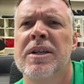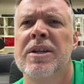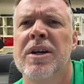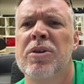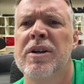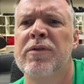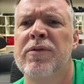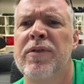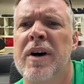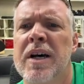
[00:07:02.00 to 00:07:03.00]
coded
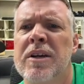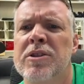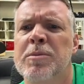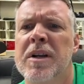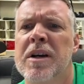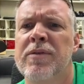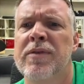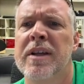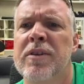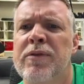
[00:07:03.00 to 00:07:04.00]
files, but I got to
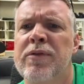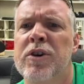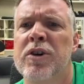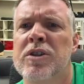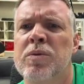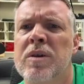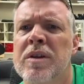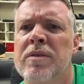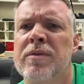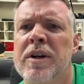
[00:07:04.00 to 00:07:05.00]
find the first
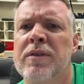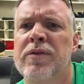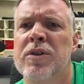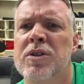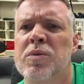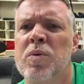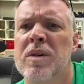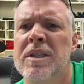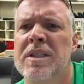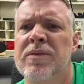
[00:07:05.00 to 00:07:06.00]
one. The very first
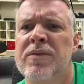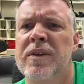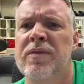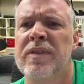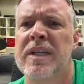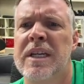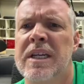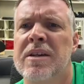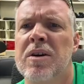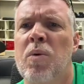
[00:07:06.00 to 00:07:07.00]
one is
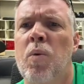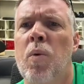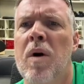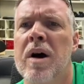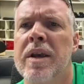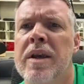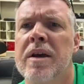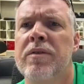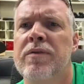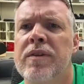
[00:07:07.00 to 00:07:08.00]

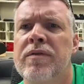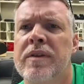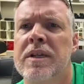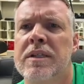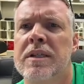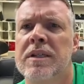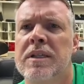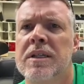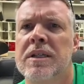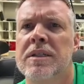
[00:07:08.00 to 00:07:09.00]
15.1.50.
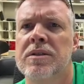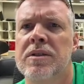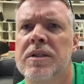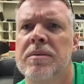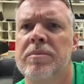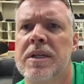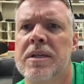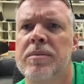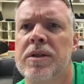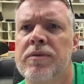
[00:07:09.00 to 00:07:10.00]
That's not it.
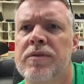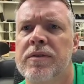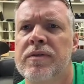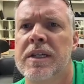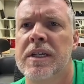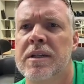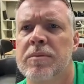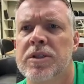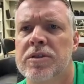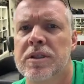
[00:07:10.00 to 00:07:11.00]
BW15. Let
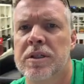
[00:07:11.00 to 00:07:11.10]
me just